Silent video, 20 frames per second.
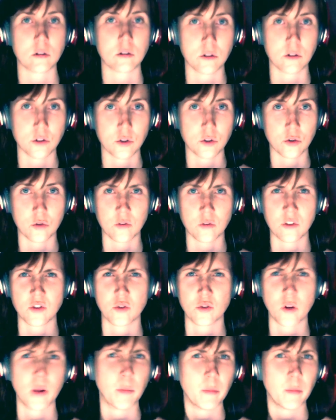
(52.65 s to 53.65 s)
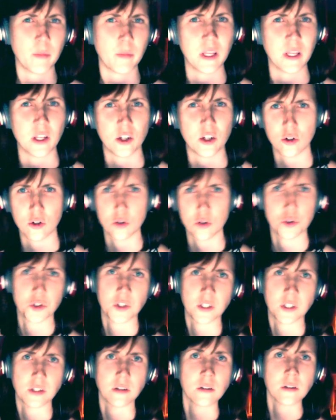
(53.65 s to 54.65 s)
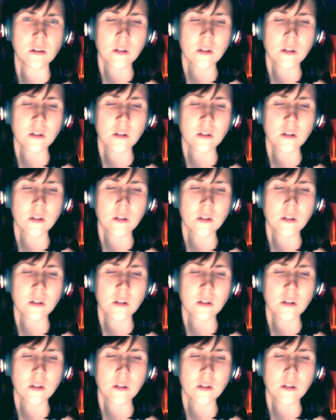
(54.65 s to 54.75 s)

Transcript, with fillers: and truth stream meteors and